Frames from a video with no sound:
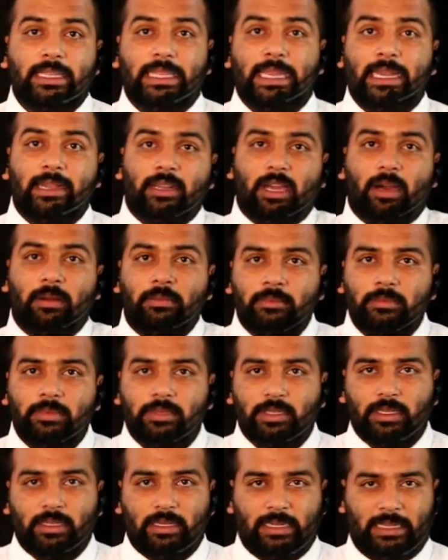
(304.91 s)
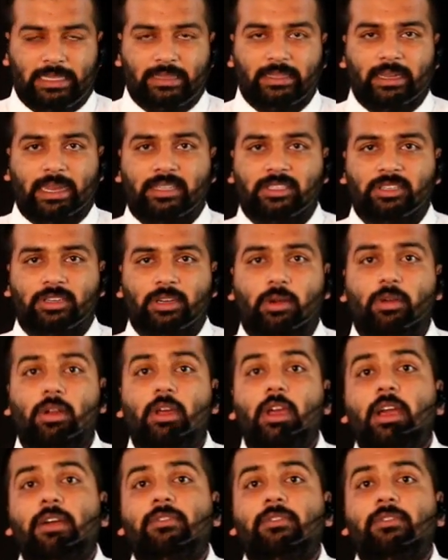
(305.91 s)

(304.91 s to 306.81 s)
it comes in the next round.